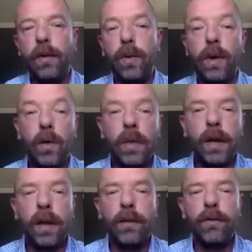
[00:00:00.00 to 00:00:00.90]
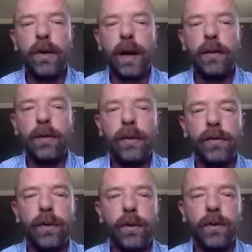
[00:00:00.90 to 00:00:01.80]
We hope that he's right,
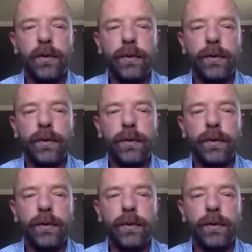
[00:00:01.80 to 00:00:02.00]
of course.